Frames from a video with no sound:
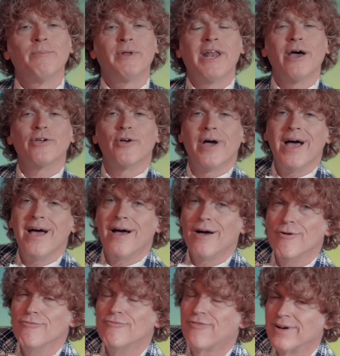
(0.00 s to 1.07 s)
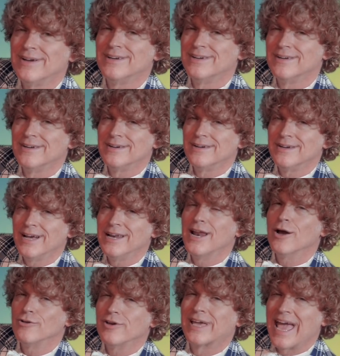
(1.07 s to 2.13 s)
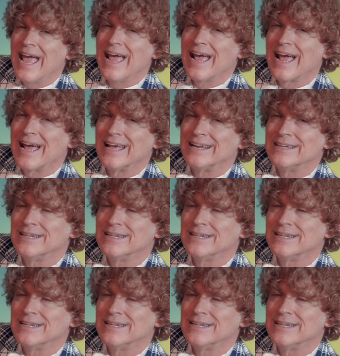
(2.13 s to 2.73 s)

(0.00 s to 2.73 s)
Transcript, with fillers: but now you have and now you can